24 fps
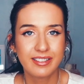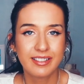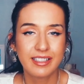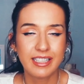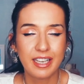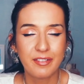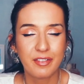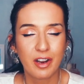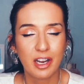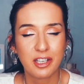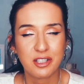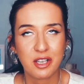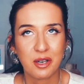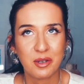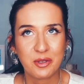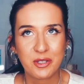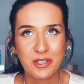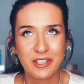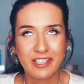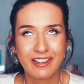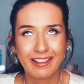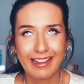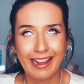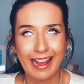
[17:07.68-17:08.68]

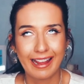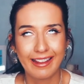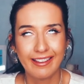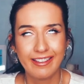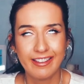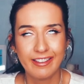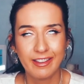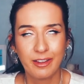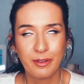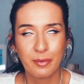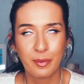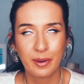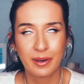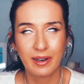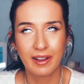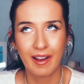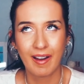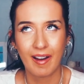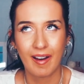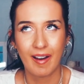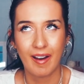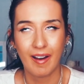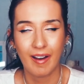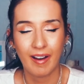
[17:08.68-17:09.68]
get into a
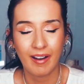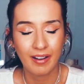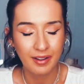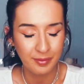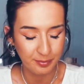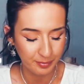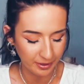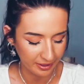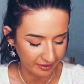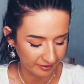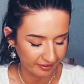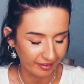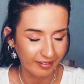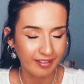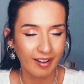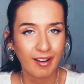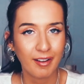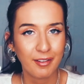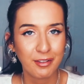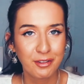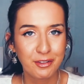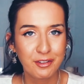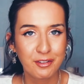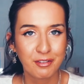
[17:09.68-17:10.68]
car because I
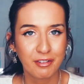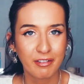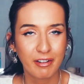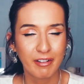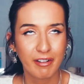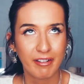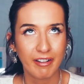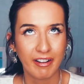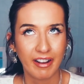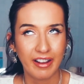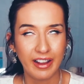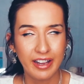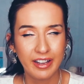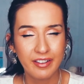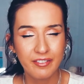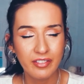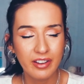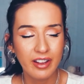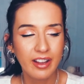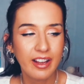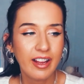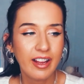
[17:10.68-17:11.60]
can't drive,